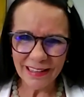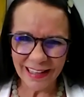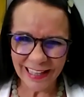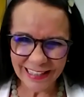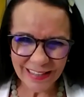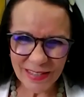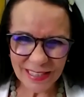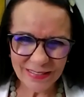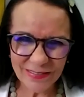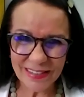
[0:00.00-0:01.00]
i
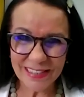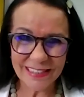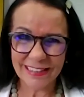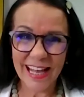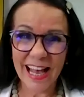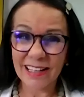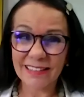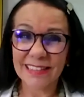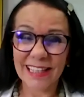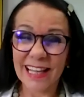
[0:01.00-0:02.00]
mean
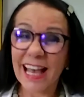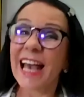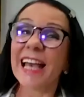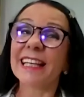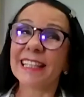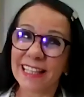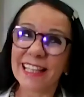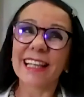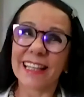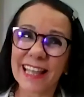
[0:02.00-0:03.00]
hey
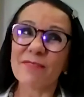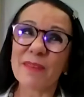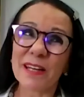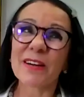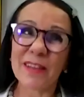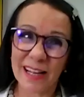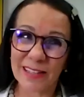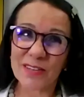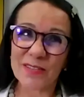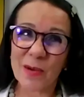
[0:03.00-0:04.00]
they've been
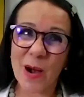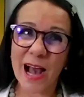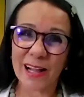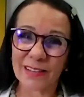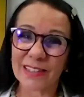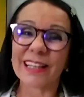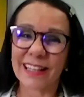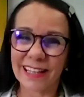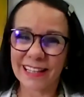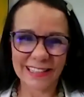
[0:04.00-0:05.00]
around a while
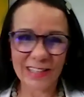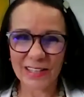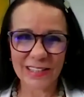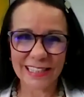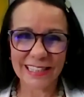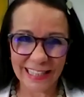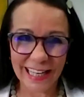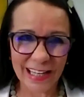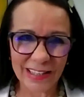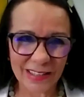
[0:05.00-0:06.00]
you don't need to
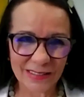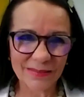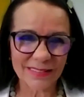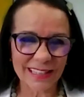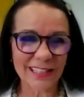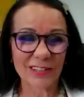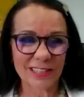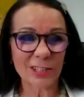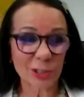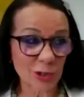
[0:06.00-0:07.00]
yell at them they're
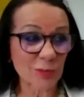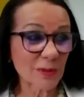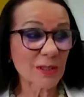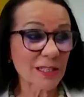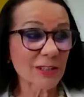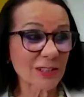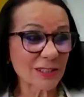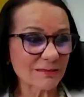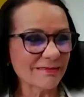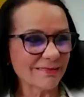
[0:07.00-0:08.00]
not stupid they're not
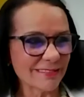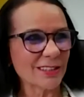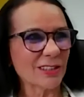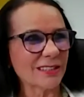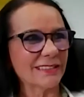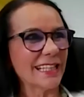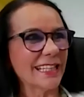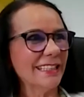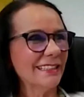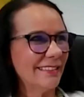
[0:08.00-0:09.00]

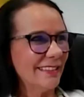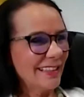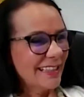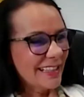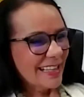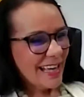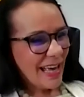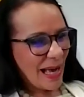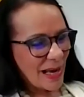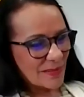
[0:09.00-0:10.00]
silly
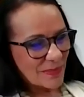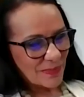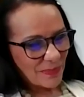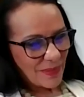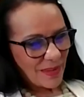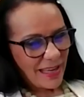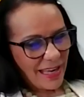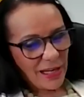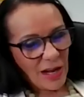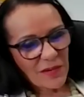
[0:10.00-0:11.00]
um,
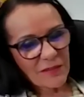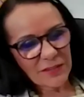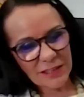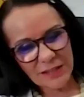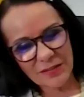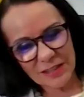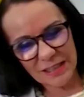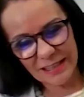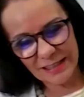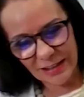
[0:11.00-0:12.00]
and i've obviously
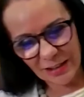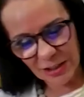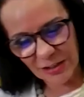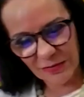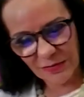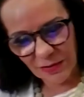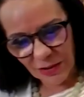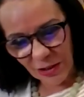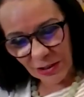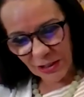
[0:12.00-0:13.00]
visited lots of
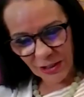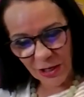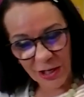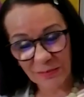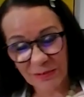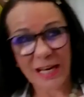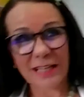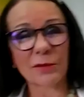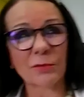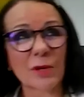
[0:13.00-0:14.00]
nursing homes i
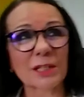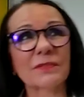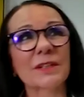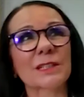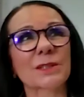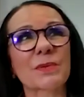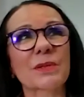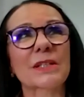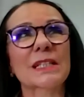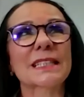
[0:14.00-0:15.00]
had the wonderful
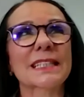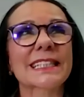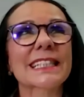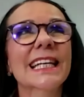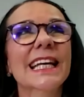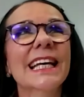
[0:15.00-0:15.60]
experience